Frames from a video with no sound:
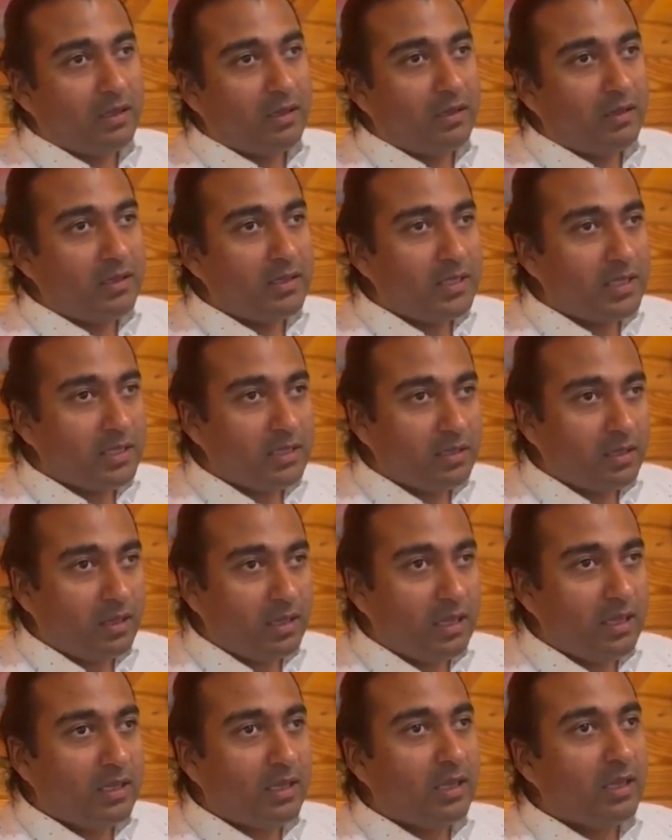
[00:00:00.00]
This is the
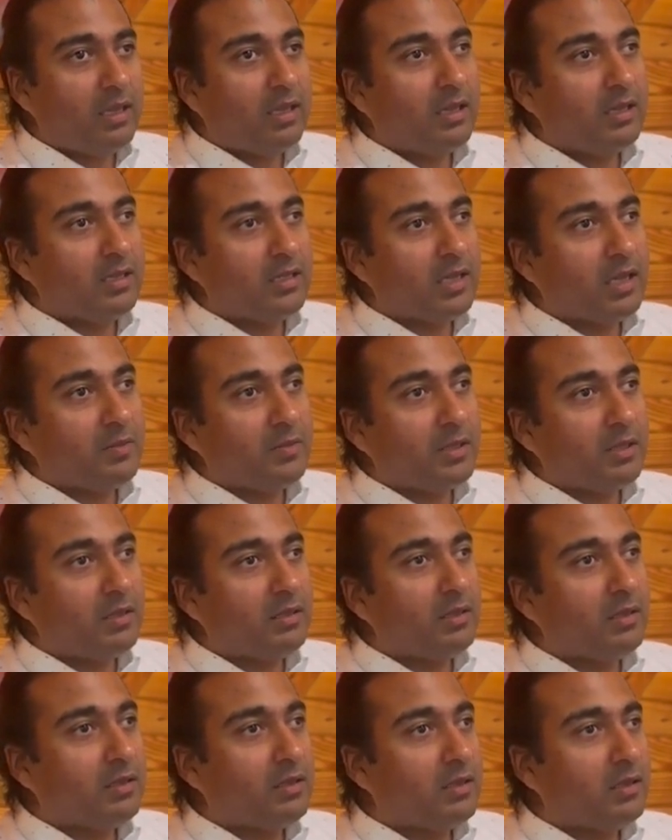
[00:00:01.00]
thinking and examining
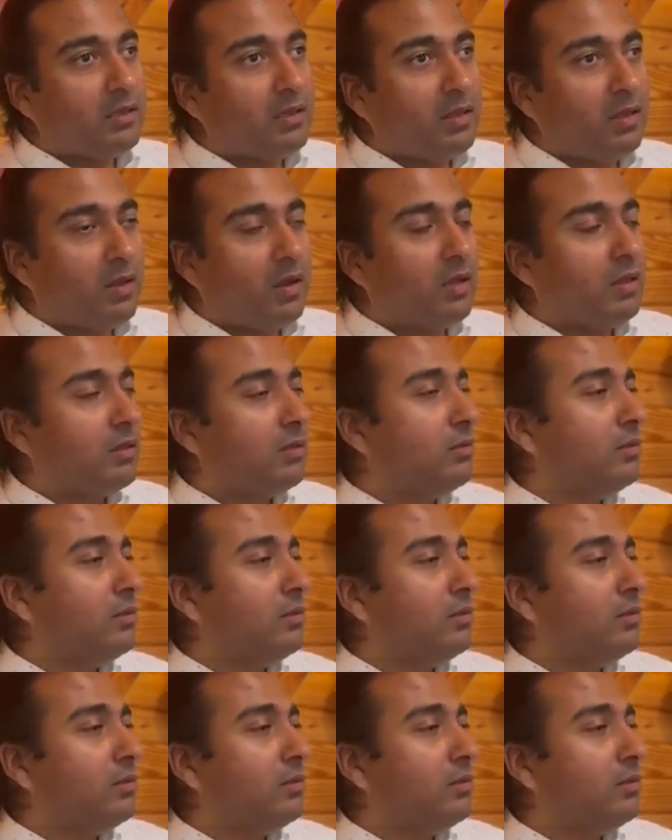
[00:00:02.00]
thought.